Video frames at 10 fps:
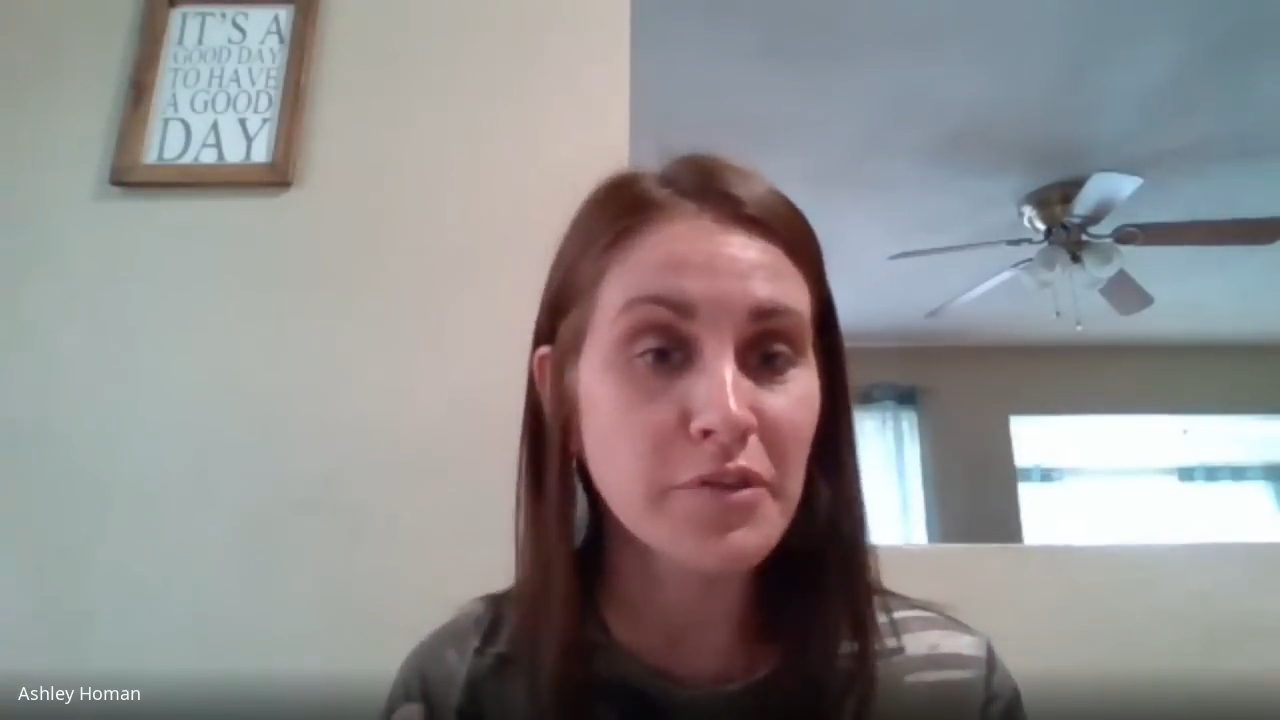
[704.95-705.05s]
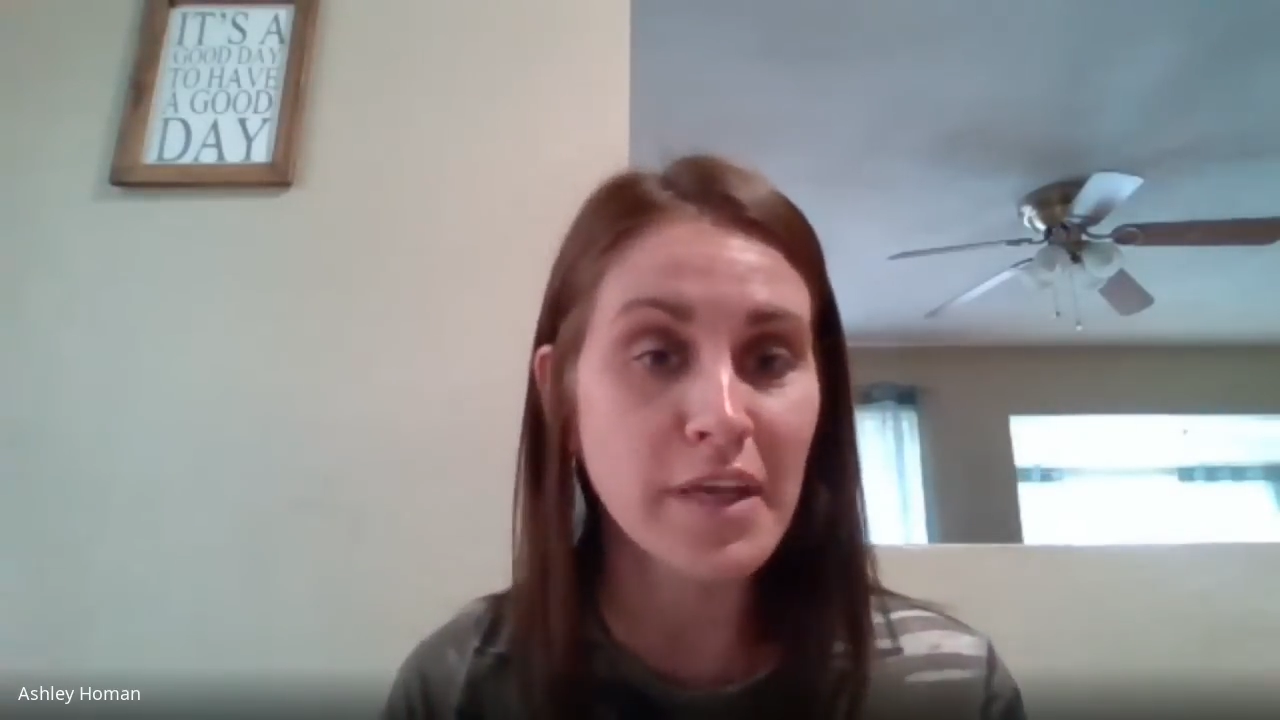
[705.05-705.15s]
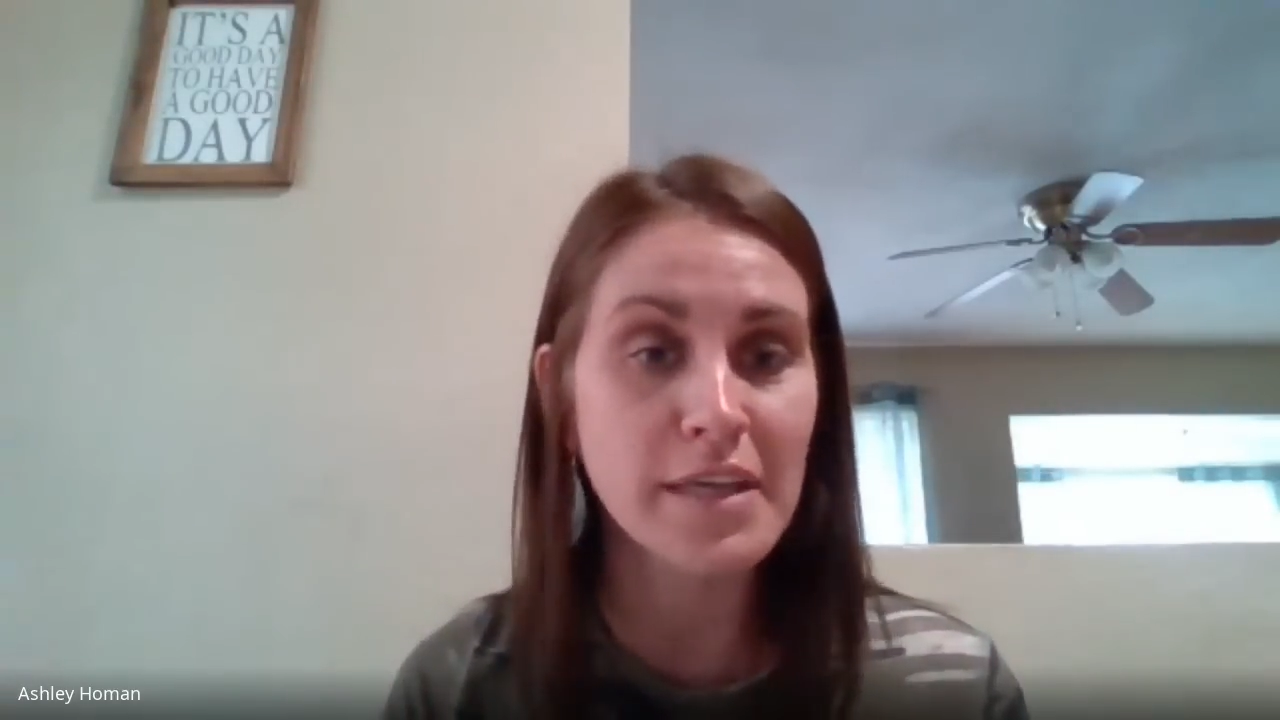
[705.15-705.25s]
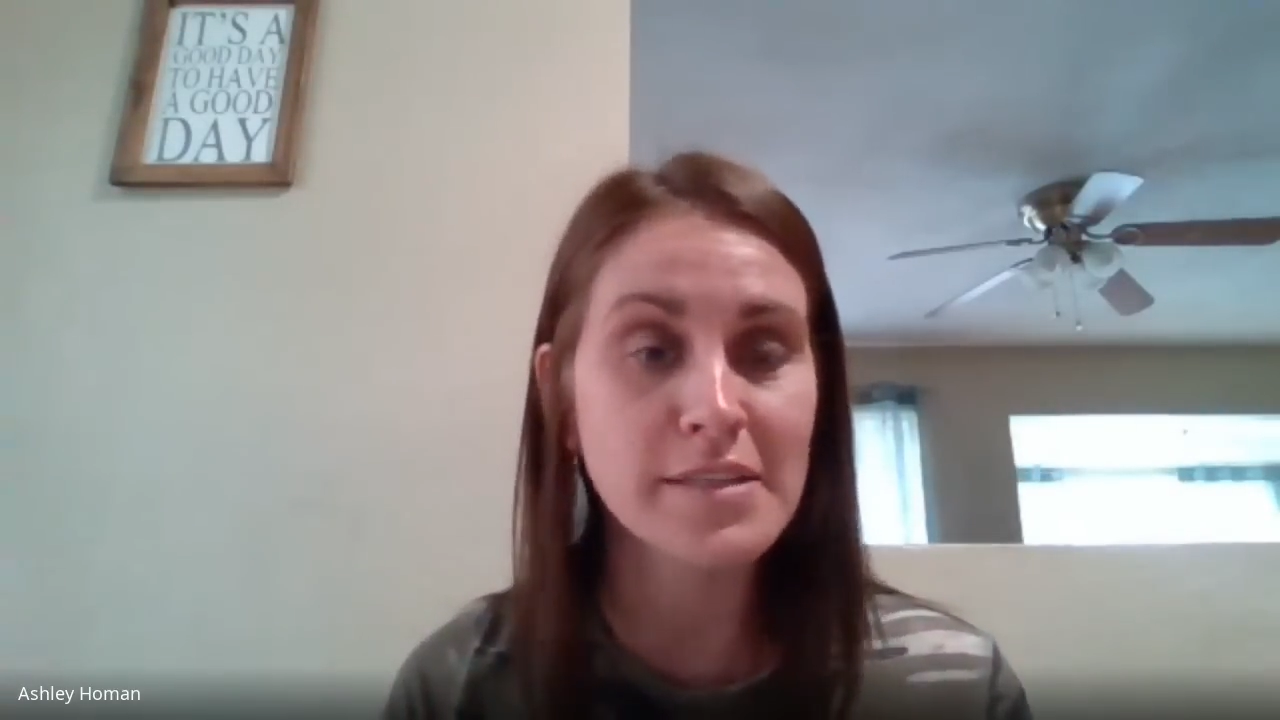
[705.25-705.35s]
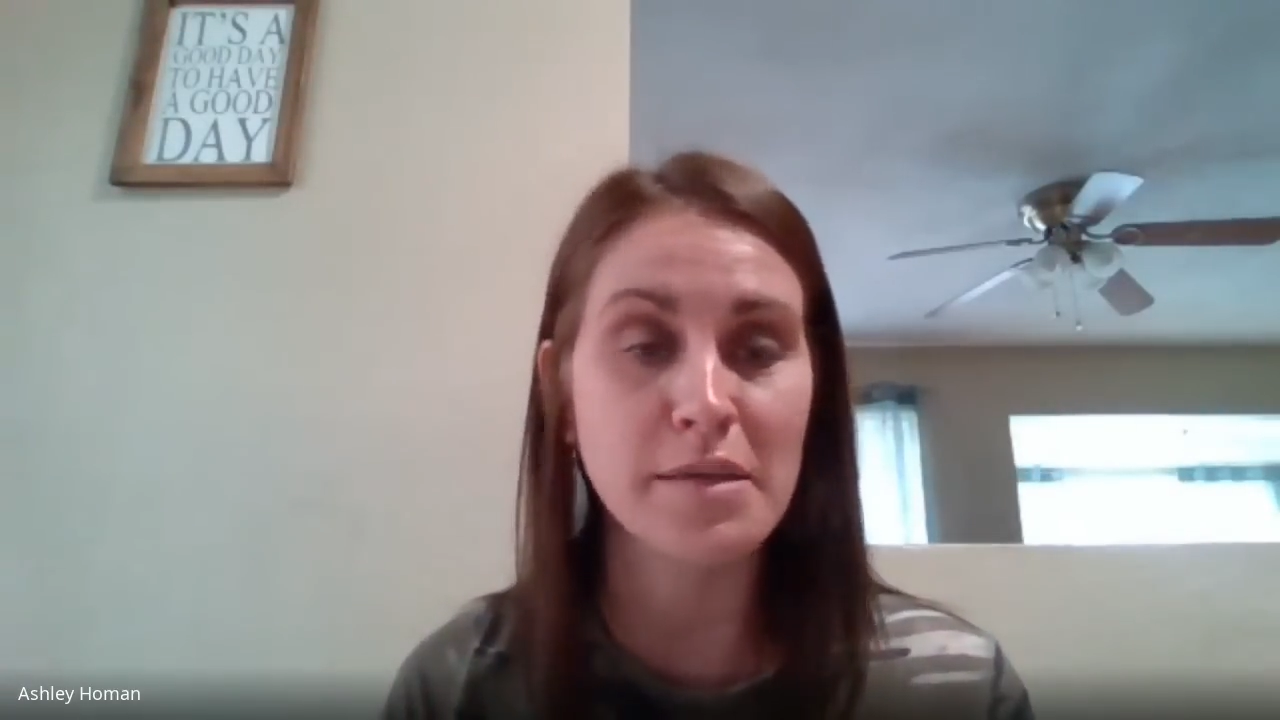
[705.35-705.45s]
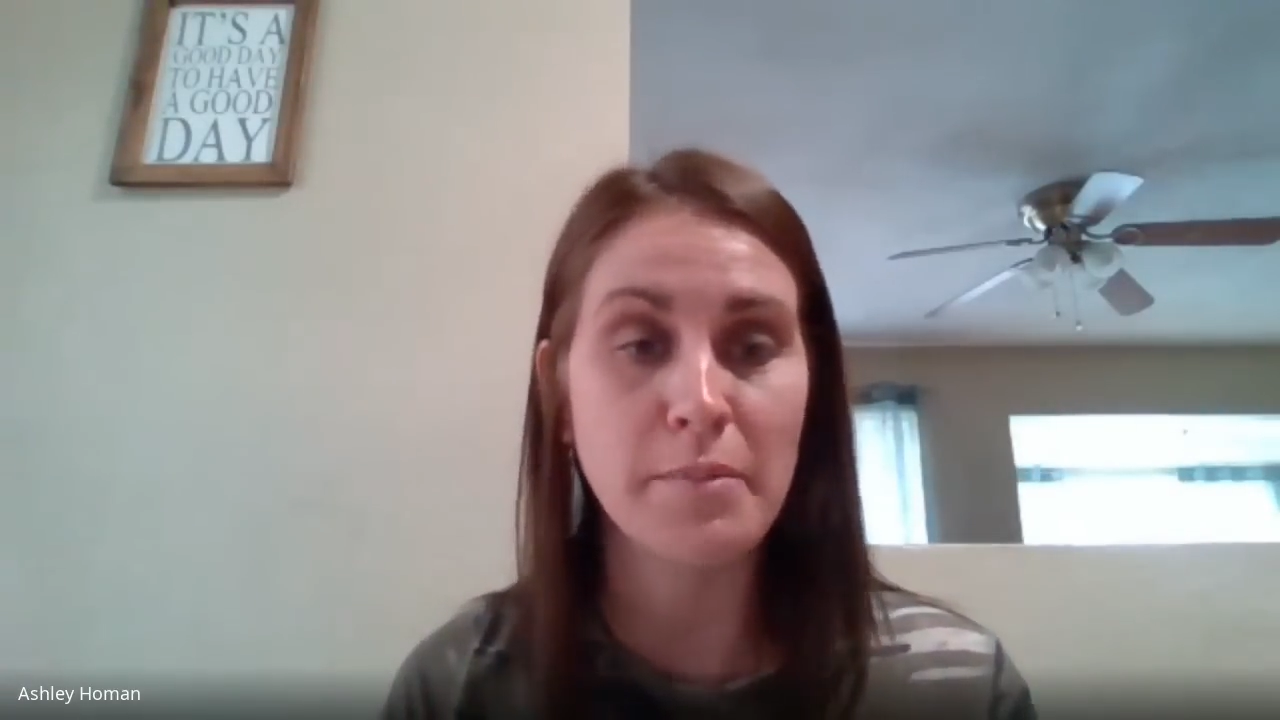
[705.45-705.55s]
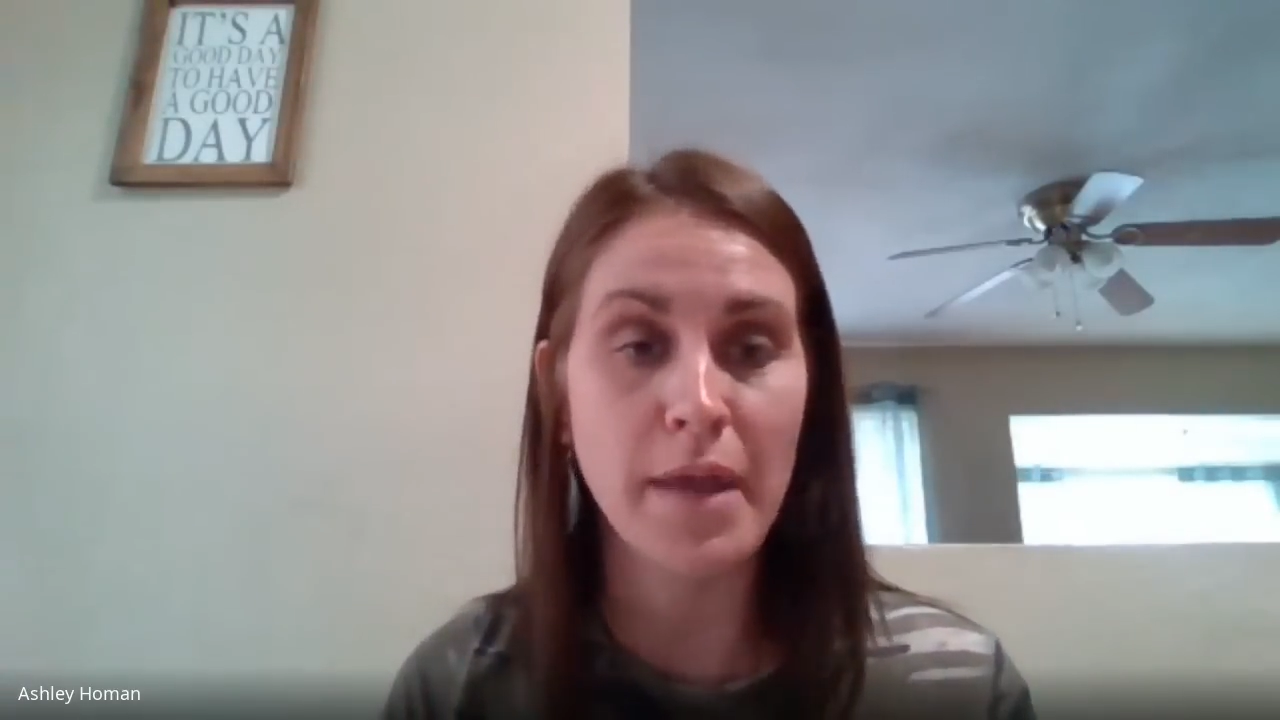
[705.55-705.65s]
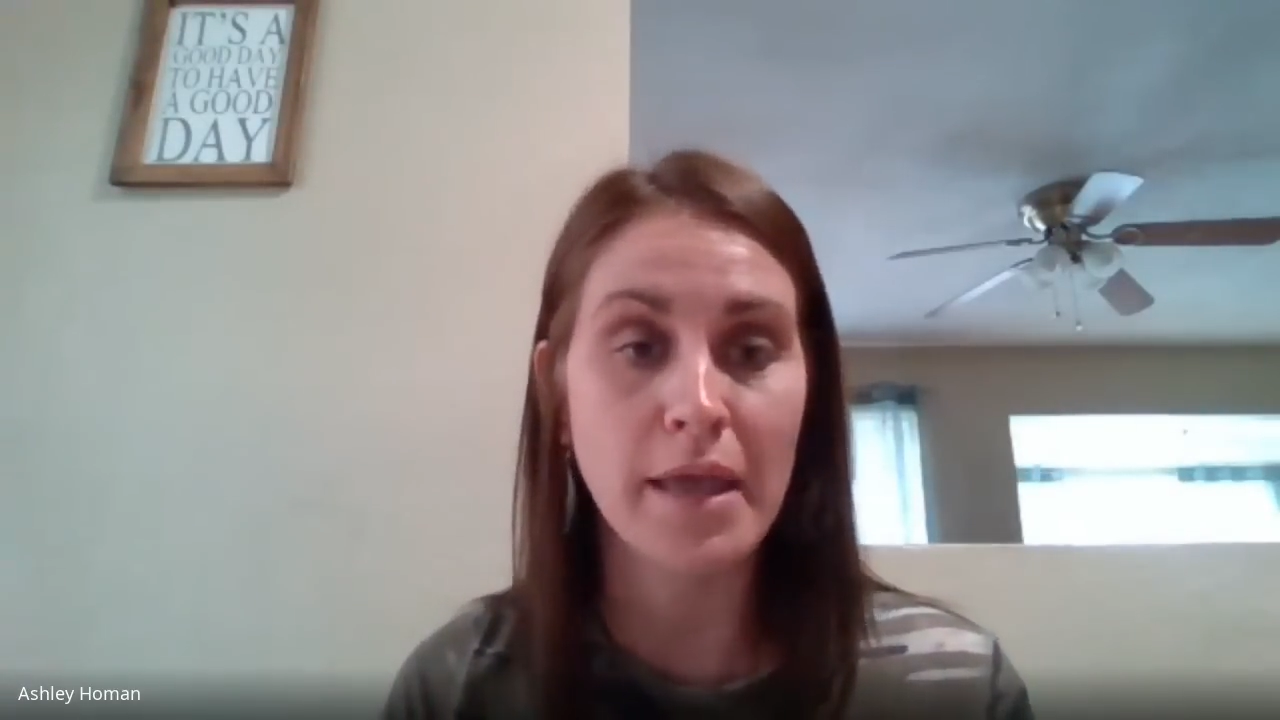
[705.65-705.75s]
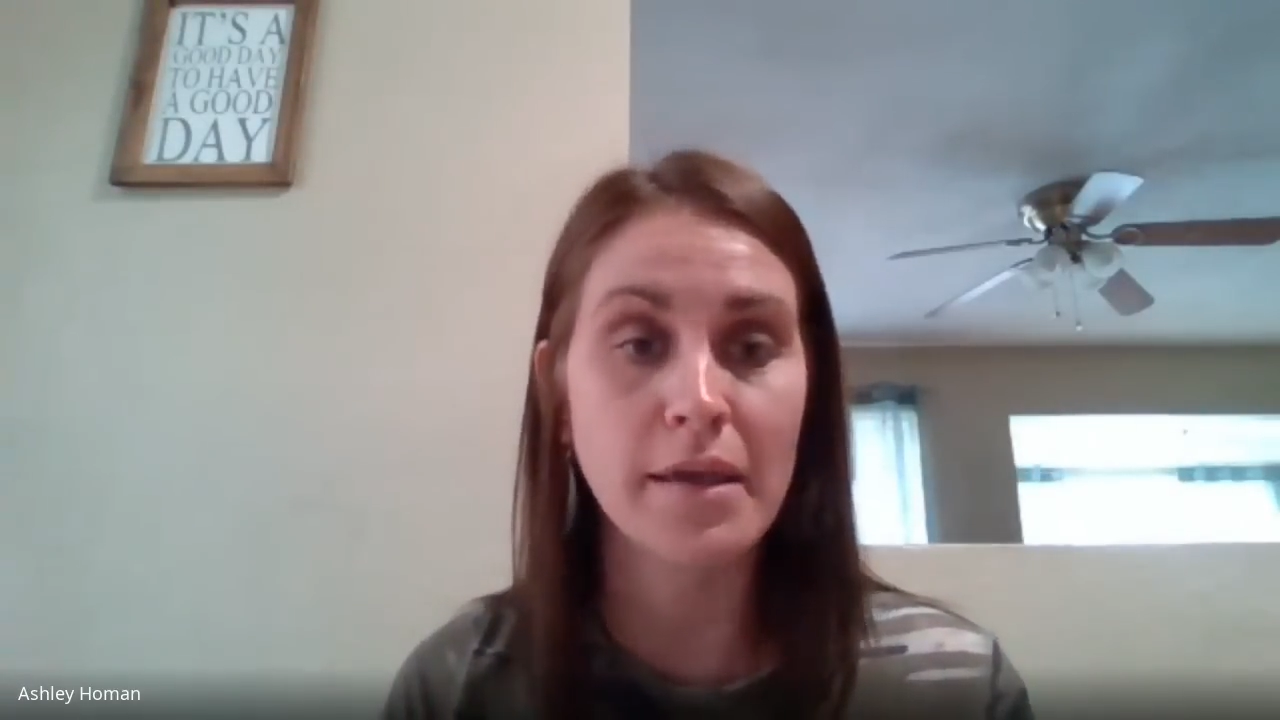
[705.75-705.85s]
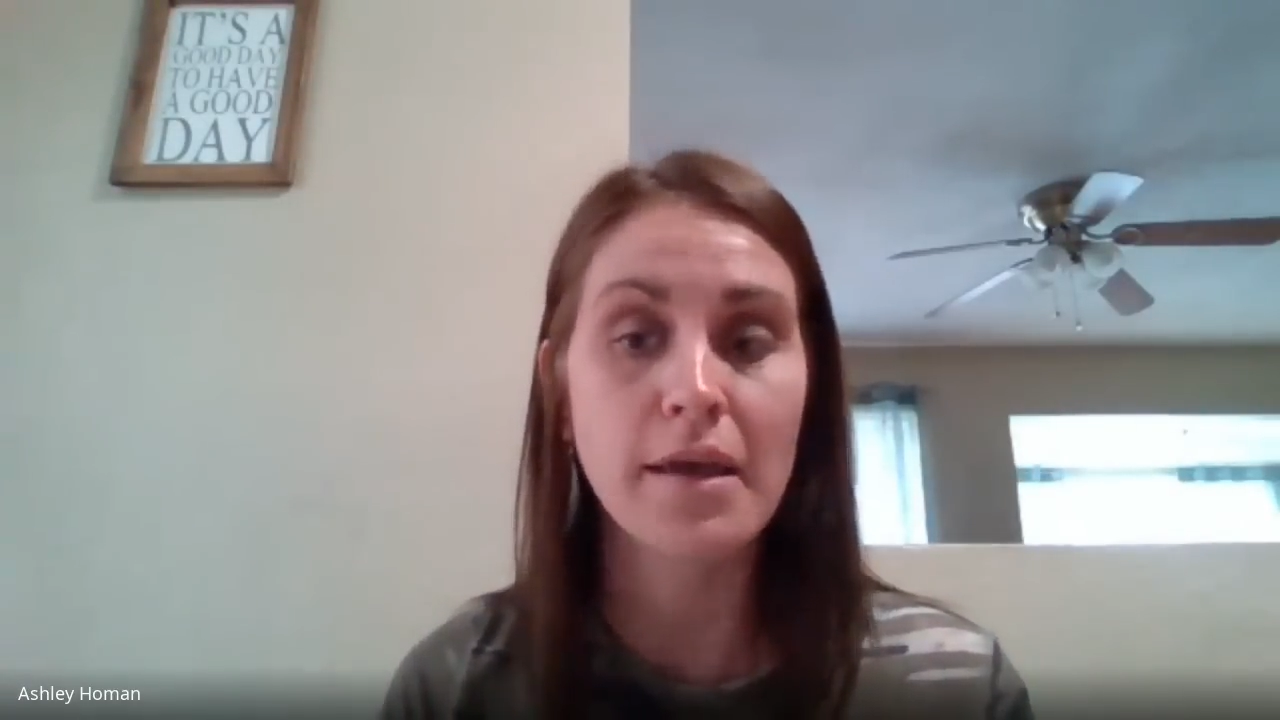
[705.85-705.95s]
things that
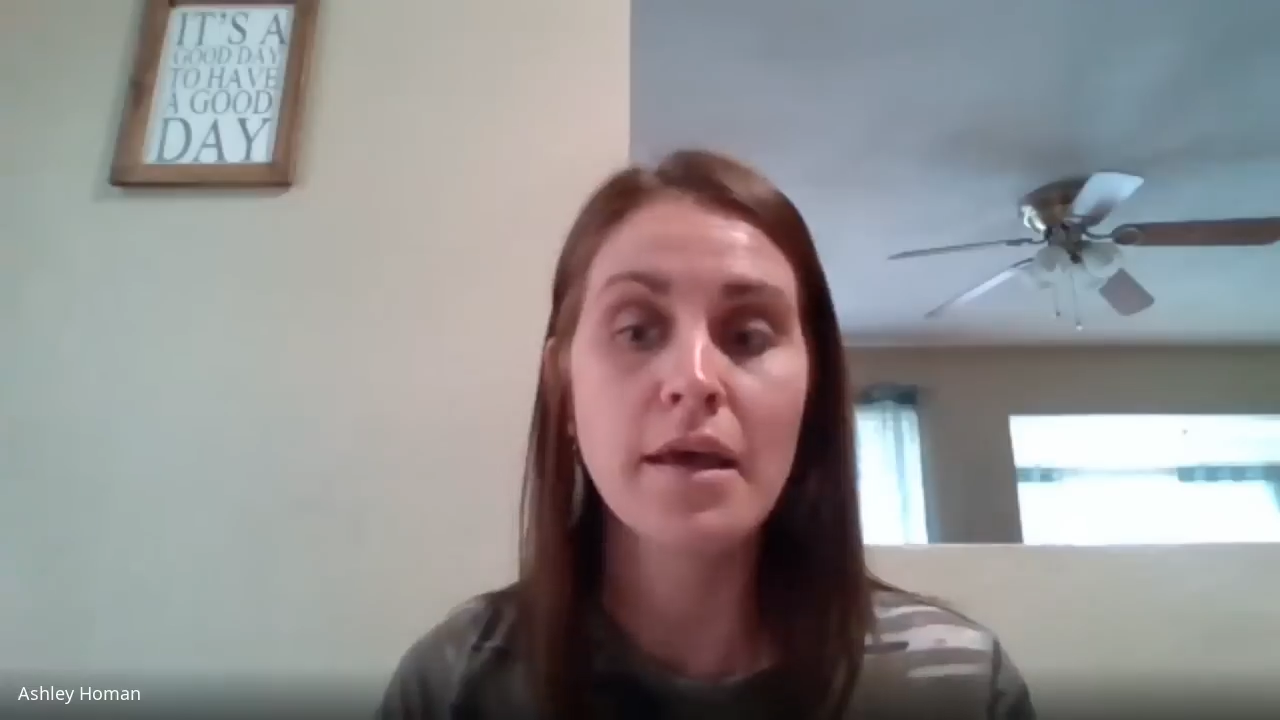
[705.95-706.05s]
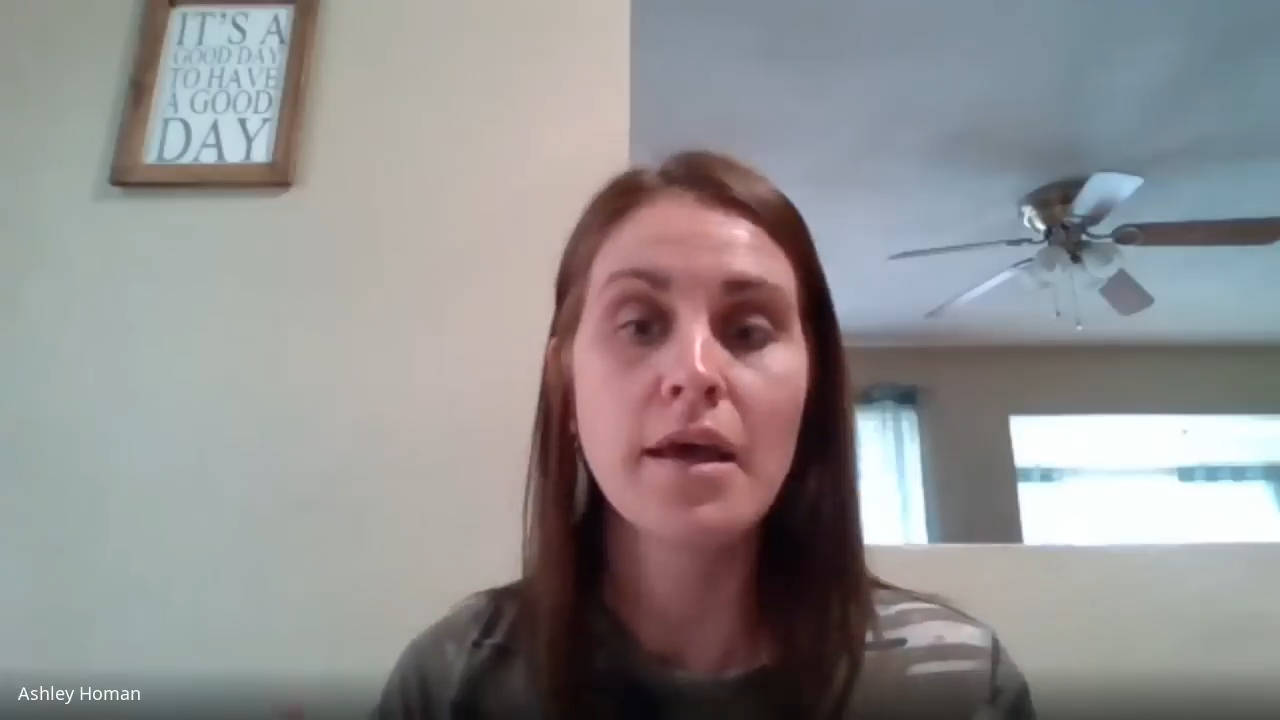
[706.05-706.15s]
make